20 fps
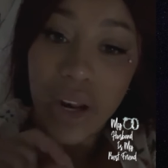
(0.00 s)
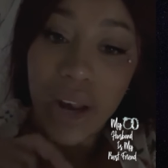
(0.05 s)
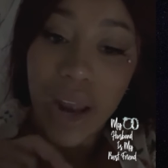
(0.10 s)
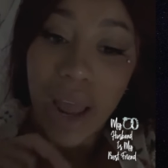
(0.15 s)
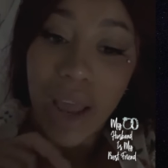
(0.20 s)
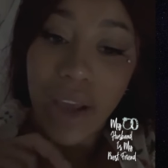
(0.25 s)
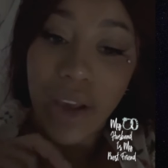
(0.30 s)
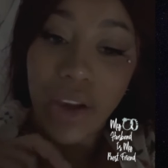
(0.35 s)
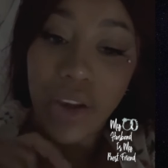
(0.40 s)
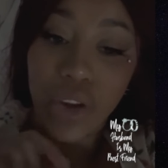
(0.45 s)

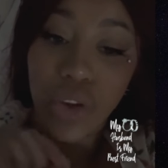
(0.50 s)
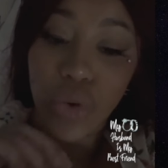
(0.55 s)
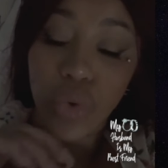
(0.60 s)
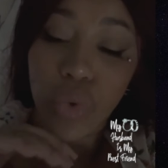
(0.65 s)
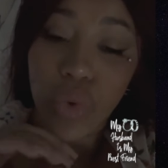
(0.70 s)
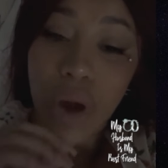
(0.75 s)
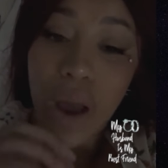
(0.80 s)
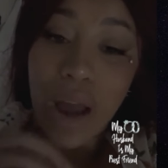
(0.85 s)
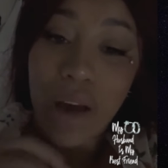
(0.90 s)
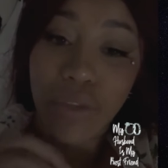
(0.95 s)
Like,
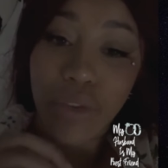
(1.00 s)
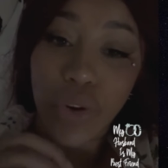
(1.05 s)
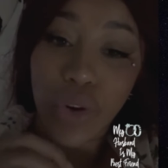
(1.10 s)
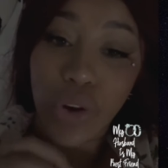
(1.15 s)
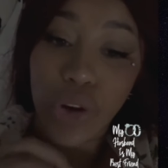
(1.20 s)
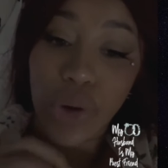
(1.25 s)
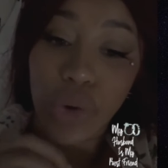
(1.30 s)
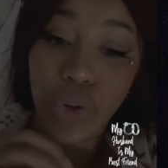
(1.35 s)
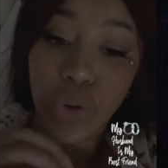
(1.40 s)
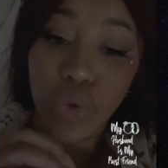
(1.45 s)
you
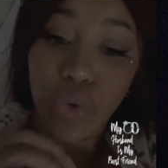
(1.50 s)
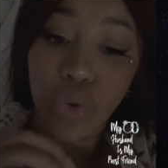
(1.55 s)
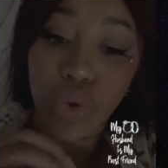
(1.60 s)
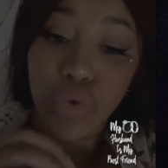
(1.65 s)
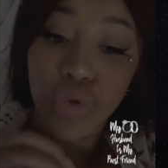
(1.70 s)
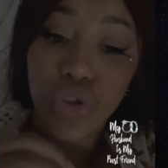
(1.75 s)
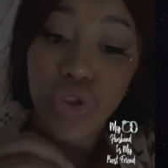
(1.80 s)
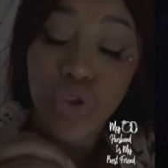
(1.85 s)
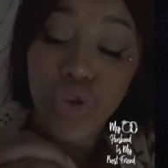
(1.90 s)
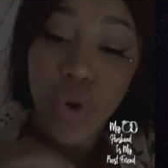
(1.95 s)

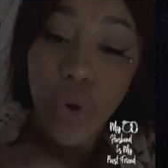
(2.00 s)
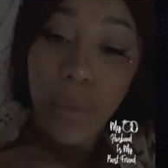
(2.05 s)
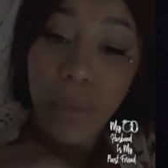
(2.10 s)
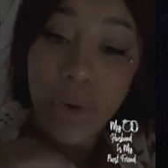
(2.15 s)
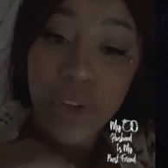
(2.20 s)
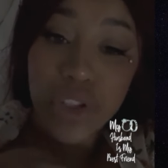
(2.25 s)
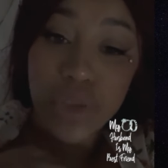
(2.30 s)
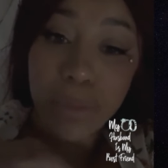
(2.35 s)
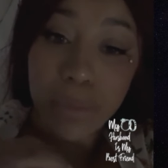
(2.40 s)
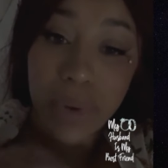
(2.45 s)
lose so
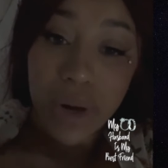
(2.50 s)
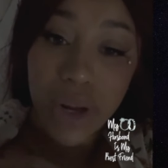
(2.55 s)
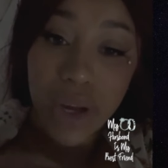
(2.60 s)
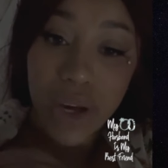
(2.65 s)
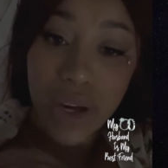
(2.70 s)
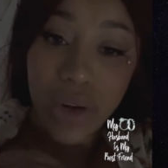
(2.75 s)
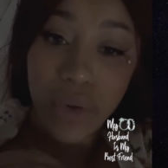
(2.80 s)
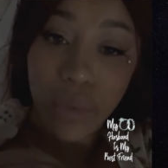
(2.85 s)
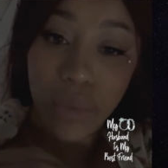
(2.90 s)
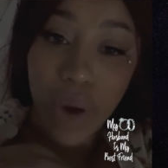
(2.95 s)
much
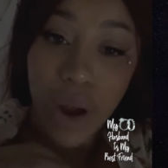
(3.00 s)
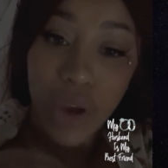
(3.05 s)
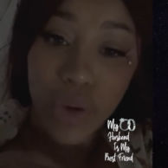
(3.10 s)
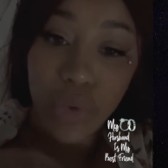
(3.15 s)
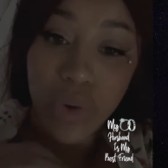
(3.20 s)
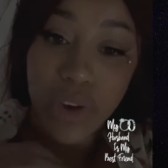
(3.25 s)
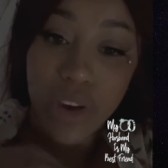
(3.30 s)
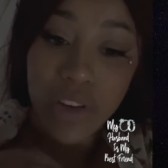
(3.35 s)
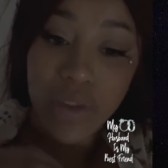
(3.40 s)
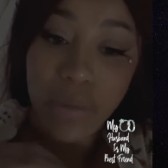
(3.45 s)
blood while
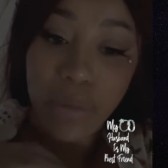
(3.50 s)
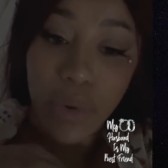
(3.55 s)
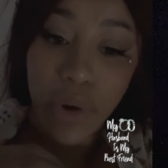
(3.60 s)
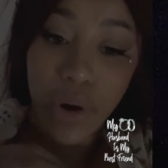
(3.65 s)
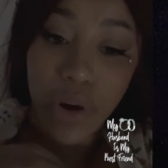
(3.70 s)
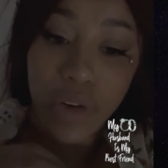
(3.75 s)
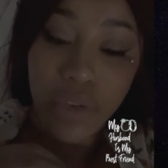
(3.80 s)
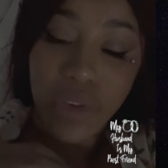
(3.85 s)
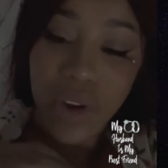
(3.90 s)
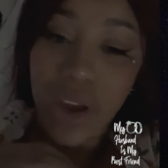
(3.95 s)
you give
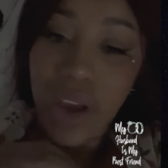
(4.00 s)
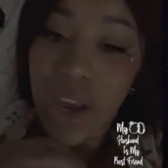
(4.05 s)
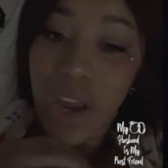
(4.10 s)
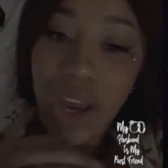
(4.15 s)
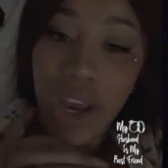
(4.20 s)
birth.